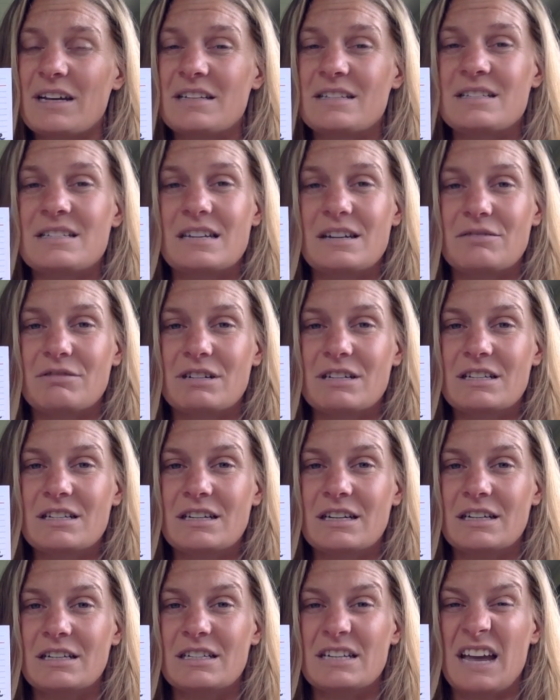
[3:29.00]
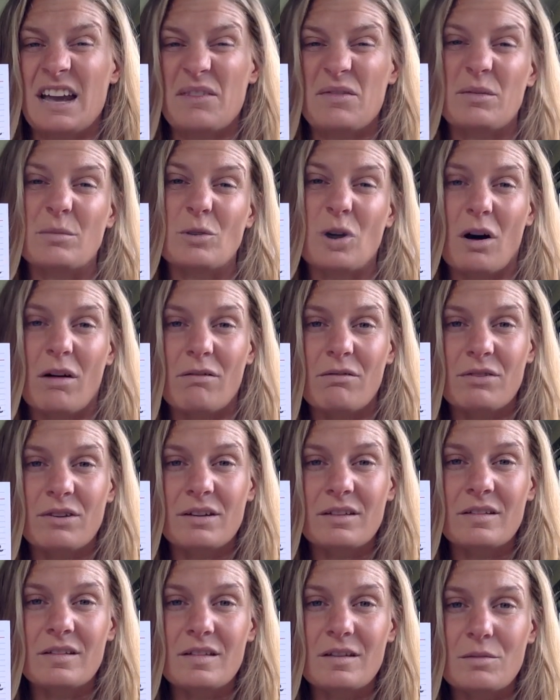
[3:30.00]
de-risk and to have some
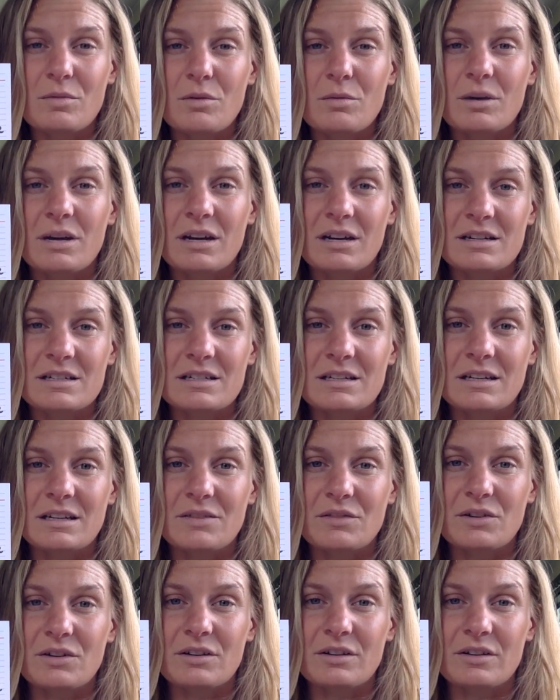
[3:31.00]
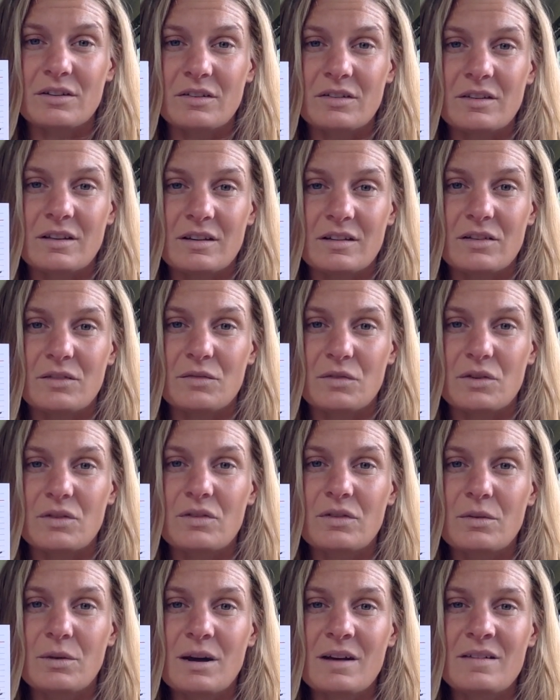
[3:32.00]
confidence that what we're going to deliver is of use
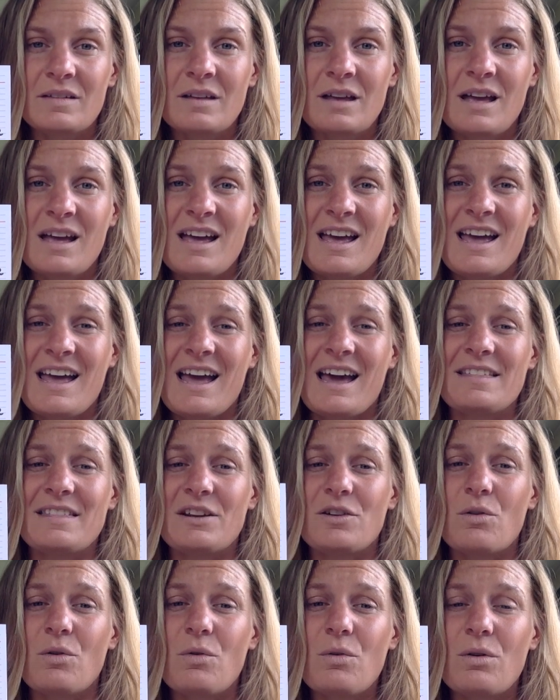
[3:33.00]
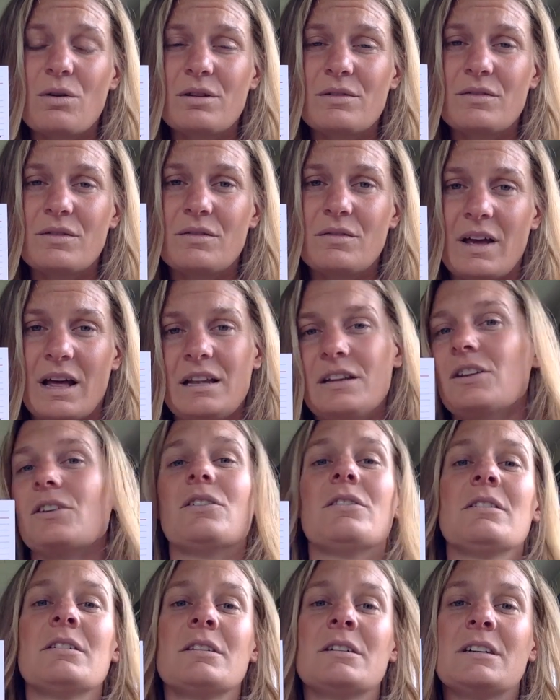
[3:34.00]
to us. And then all of the value
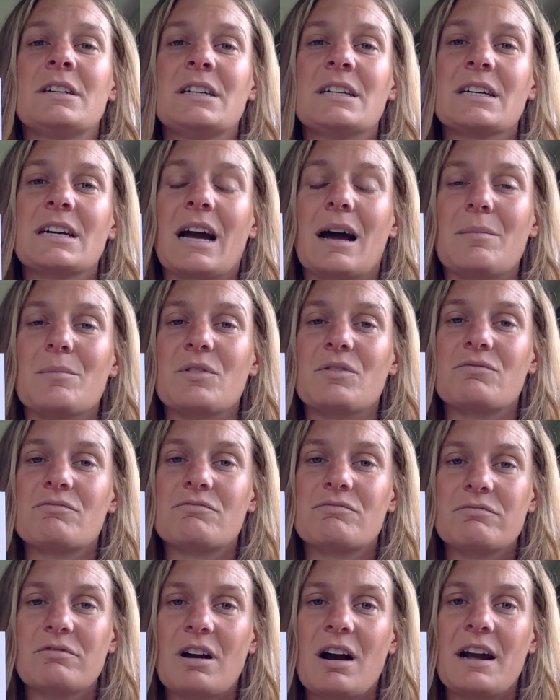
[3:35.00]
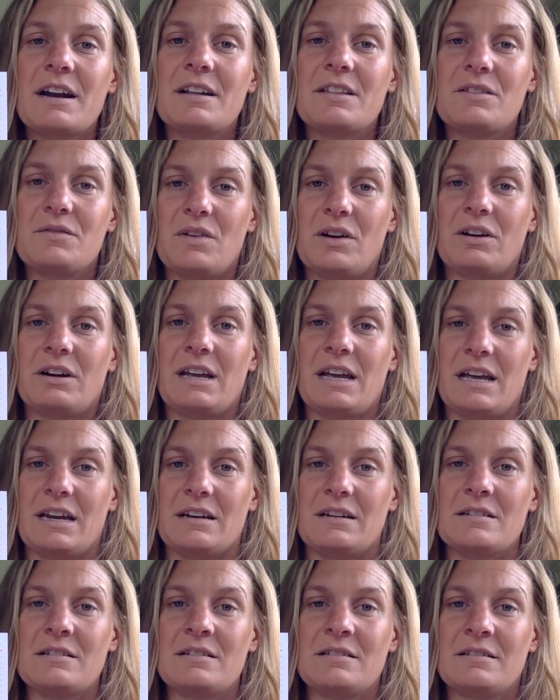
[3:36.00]
comes right at the very
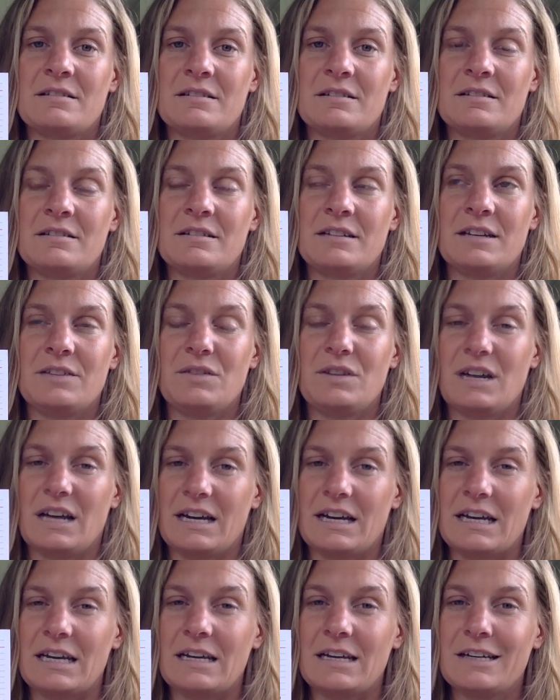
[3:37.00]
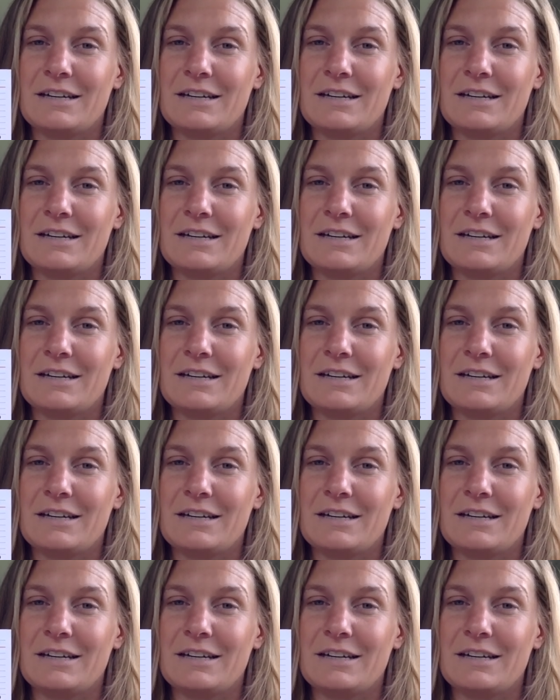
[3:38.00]
end, if you're lucky.